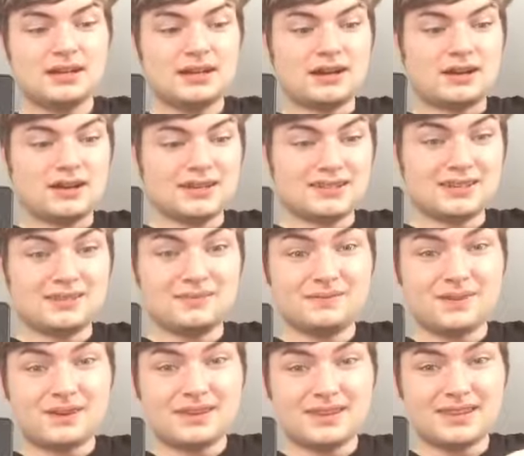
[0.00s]
I don't
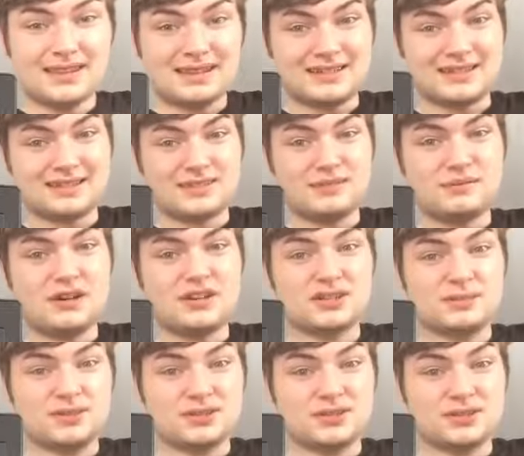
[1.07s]
mind that so
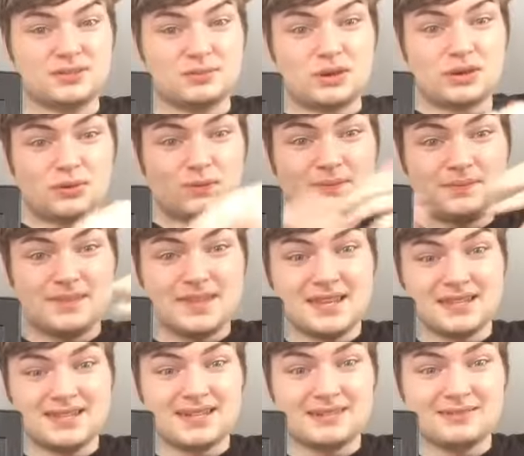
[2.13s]
much because, well,
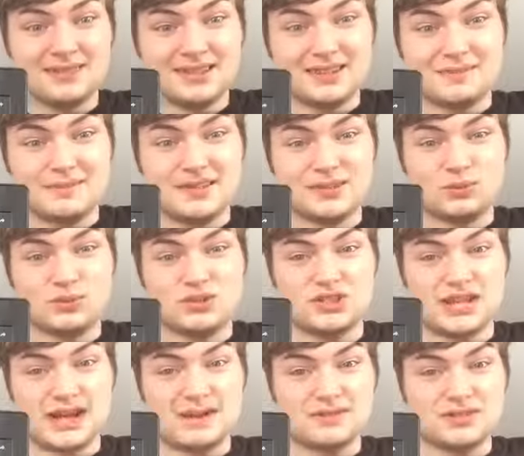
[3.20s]
it's only the middle
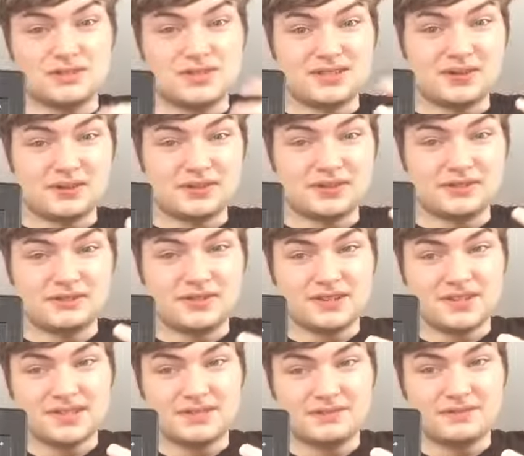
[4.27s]
chapter, it's not the
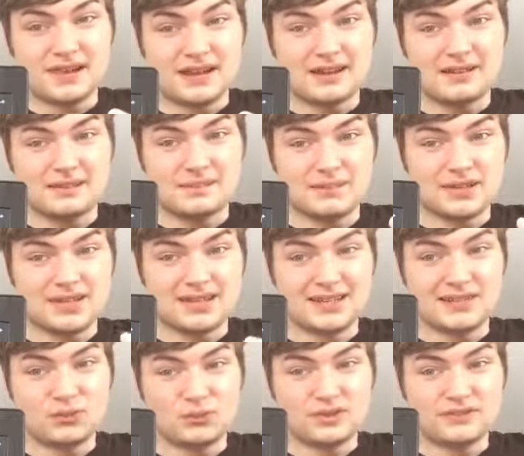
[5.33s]
definitive
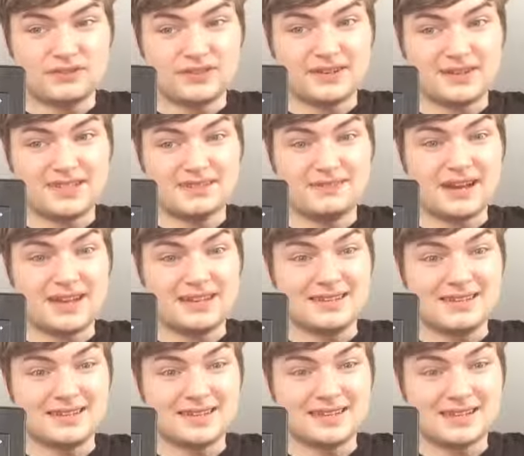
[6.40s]
beginning or definitive
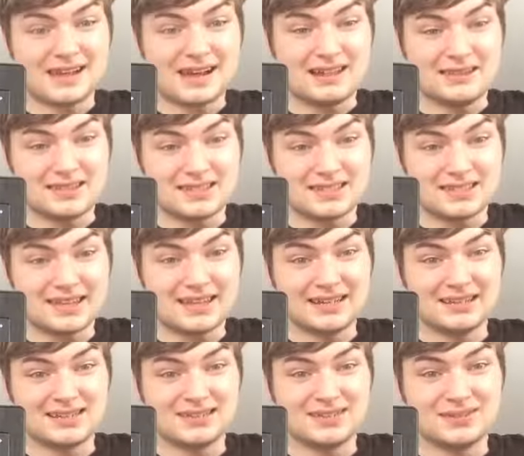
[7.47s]
end, and the
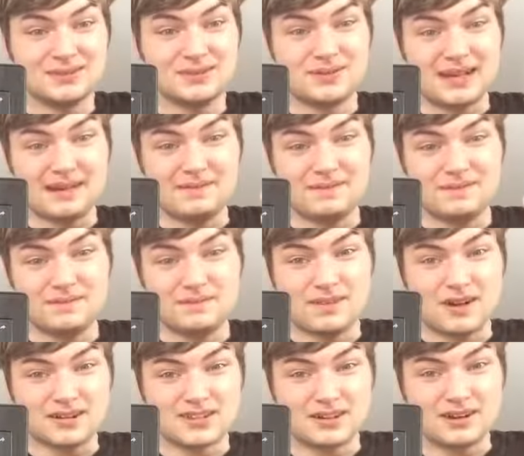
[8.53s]
stakes do get
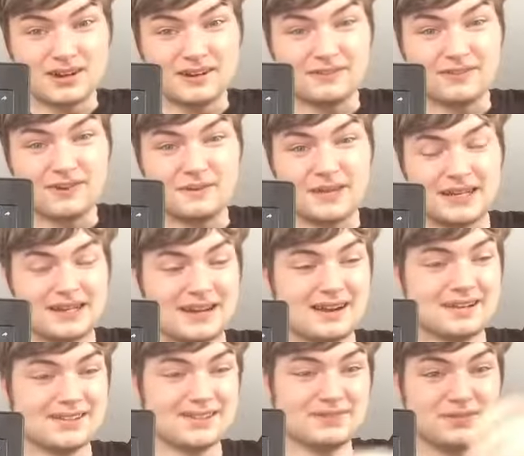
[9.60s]
much higher for our main
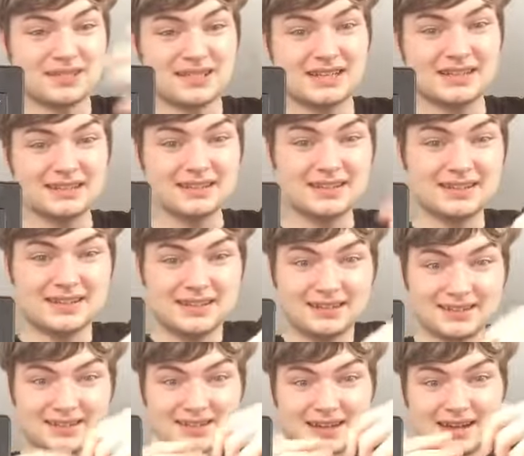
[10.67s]
characters in Return of the
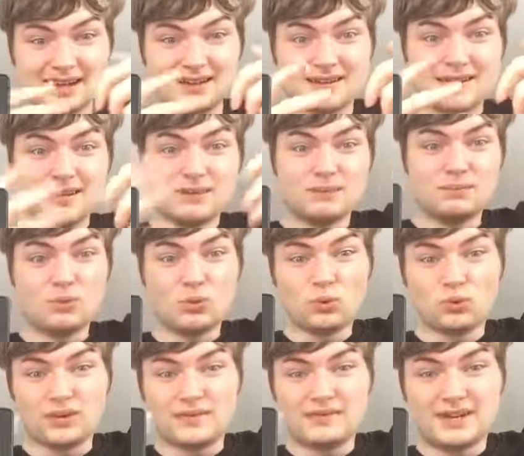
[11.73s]
King, so that
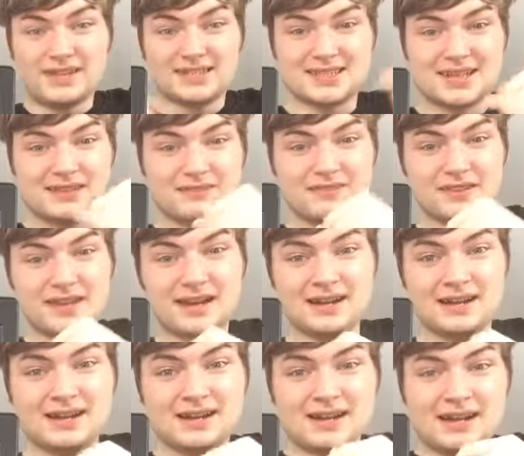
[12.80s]
more than makes up for
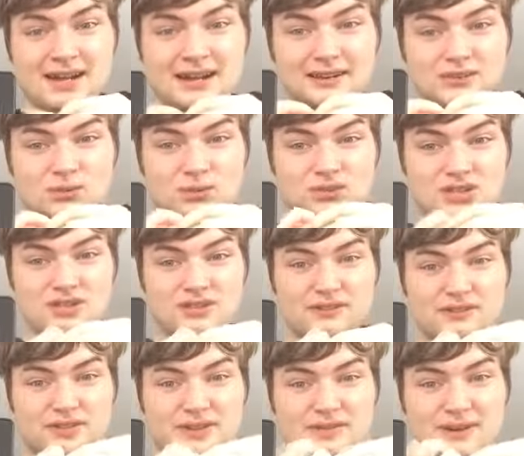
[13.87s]
that. And also, the
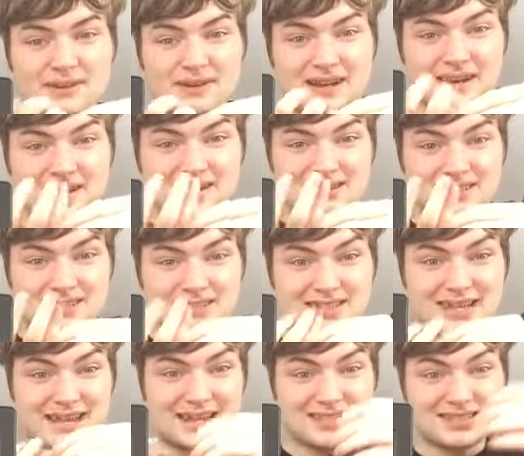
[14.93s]
female characters,
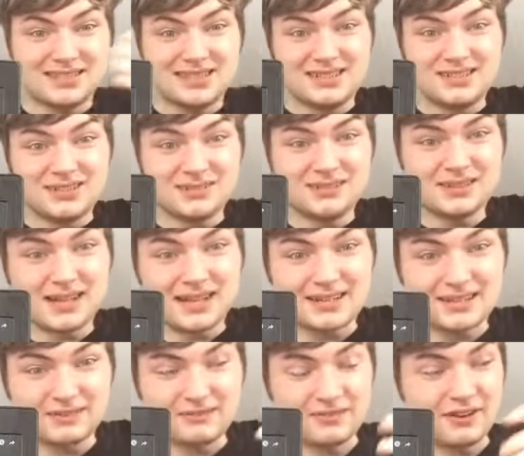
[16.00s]
they actually do get
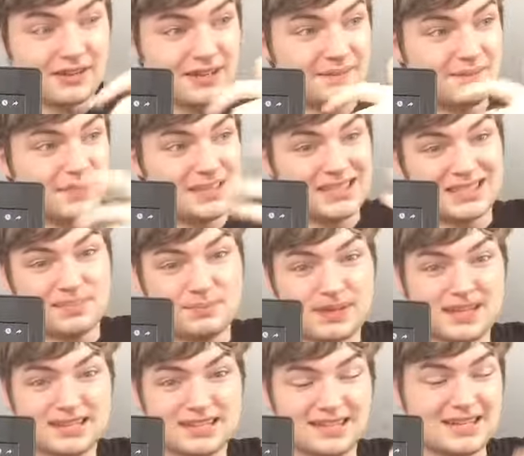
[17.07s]
to fight,
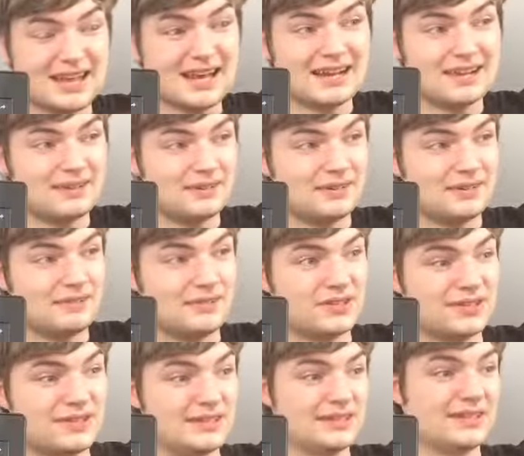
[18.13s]
especially Eowyn in
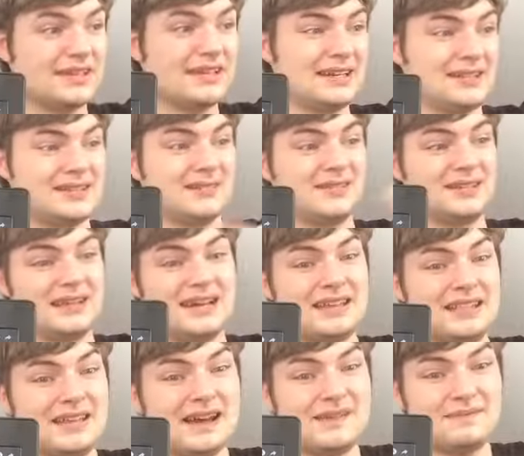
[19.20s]
Return of the King, so
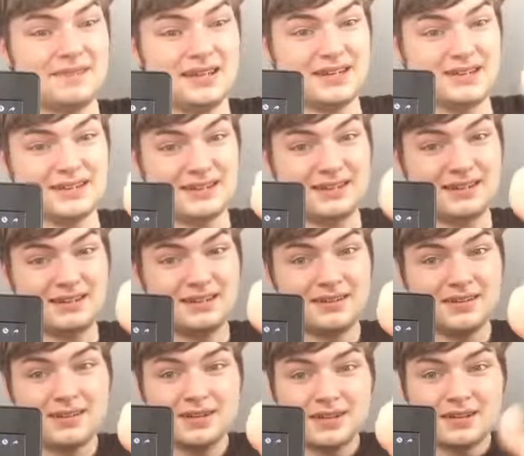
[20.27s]
again, that makes up
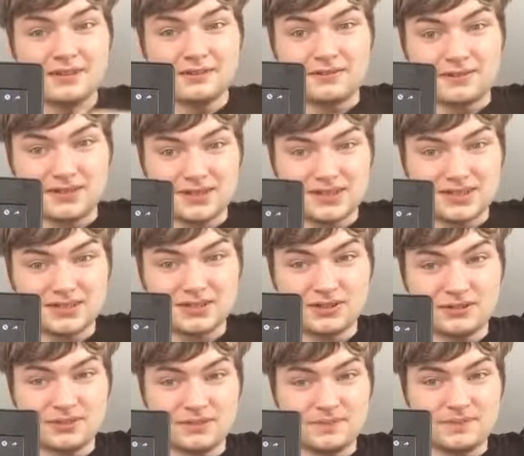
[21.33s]
for it
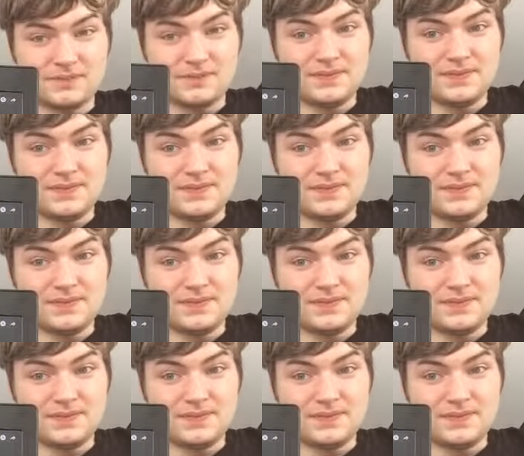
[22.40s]
too.